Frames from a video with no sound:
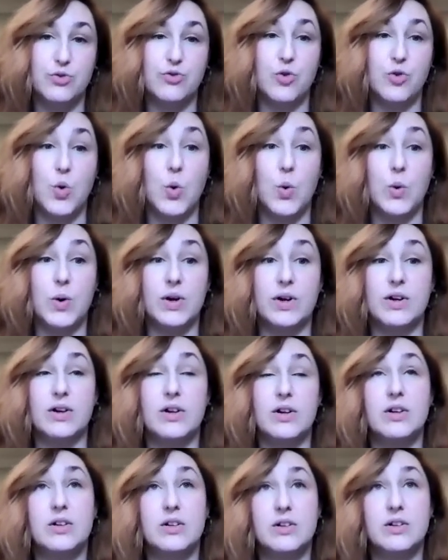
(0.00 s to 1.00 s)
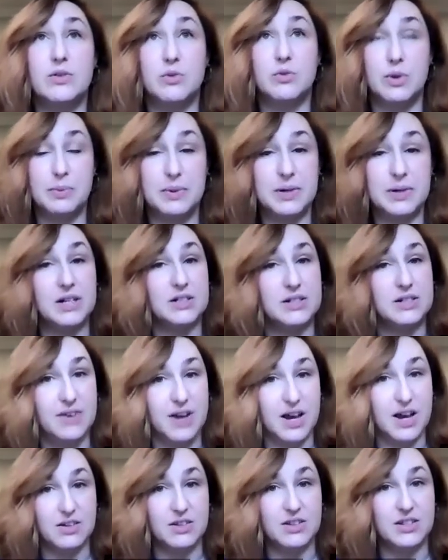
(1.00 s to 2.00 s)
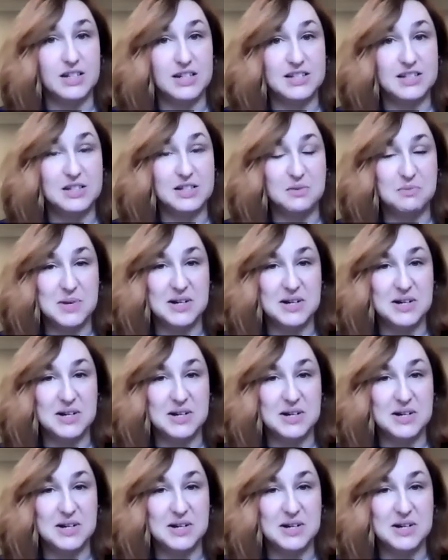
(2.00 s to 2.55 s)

for reproductive health needs and